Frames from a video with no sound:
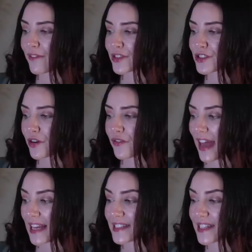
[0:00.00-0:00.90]
average of
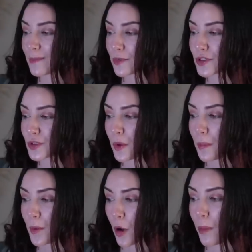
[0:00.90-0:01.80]
18 months
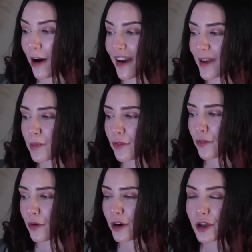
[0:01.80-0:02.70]
will go by
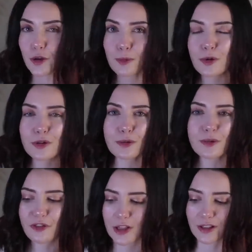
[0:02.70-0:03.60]
before a new mother
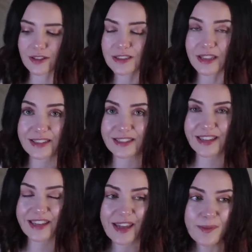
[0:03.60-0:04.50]
will feel
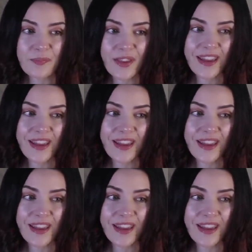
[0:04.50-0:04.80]
sexy again.